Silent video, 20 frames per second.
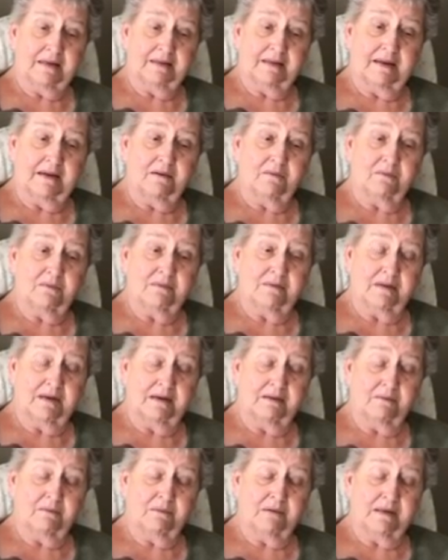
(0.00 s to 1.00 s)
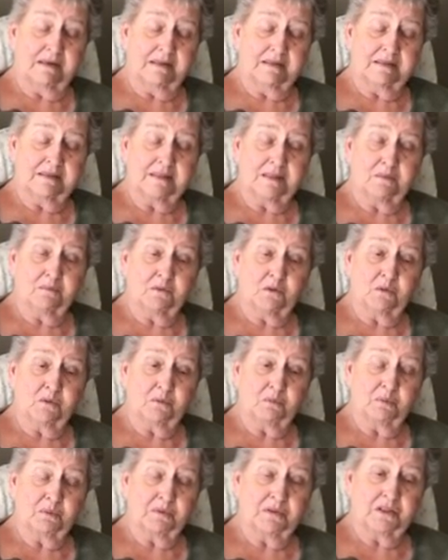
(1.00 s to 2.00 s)
and they really seemed
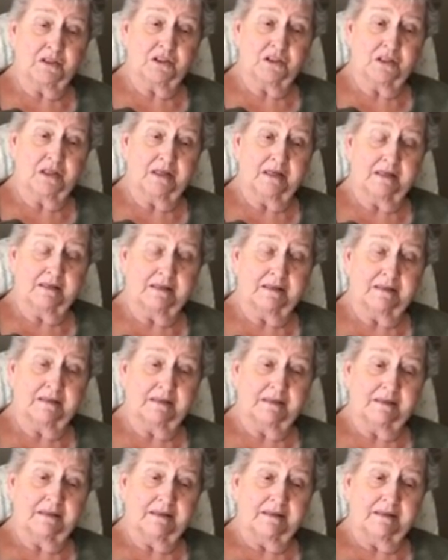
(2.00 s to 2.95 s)
to appreciate it.